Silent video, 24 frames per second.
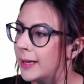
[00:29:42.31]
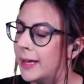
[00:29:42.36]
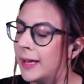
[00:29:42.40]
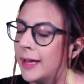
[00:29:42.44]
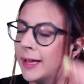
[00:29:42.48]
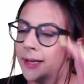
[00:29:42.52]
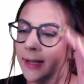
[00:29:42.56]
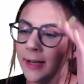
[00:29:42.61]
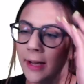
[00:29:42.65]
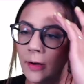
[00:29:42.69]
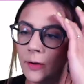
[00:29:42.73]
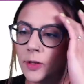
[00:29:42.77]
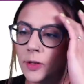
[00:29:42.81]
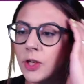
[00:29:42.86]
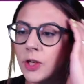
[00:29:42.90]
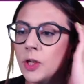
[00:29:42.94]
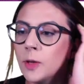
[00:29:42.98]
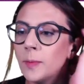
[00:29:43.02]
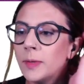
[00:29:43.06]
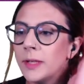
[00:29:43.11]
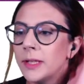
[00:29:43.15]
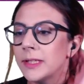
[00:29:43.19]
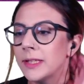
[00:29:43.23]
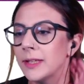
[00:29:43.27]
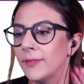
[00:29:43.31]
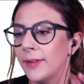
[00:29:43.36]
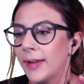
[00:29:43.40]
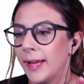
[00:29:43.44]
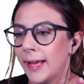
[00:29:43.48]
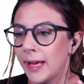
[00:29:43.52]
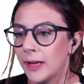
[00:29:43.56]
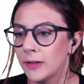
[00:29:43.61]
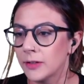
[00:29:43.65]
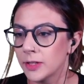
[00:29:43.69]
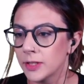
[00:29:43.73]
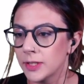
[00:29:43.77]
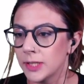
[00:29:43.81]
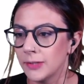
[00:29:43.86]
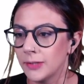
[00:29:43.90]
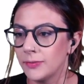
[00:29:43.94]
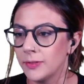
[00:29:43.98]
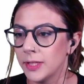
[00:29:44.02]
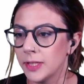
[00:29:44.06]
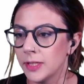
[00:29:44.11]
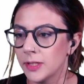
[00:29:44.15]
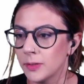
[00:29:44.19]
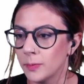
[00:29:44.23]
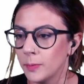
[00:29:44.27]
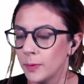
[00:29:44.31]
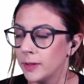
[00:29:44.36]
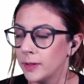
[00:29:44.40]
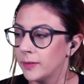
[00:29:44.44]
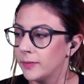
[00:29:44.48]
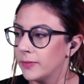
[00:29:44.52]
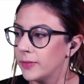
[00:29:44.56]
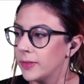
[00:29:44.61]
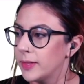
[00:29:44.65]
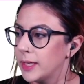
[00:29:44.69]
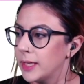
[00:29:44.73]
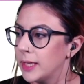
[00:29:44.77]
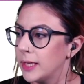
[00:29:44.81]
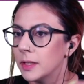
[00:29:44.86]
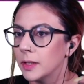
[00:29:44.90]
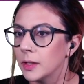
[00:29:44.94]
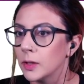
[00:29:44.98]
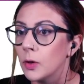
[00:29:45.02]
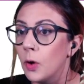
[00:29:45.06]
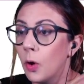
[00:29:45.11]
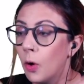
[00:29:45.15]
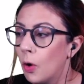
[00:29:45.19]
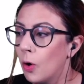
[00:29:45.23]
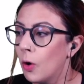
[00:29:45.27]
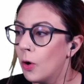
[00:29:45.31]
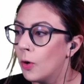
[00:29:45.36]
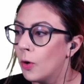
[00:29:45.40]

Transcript: Now, cumulative layout shift is one of the core